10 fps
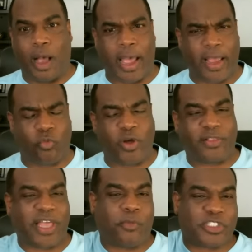And
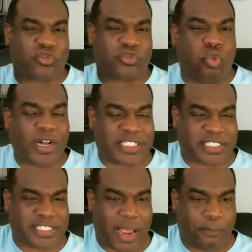that was just one
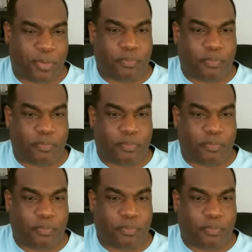sample.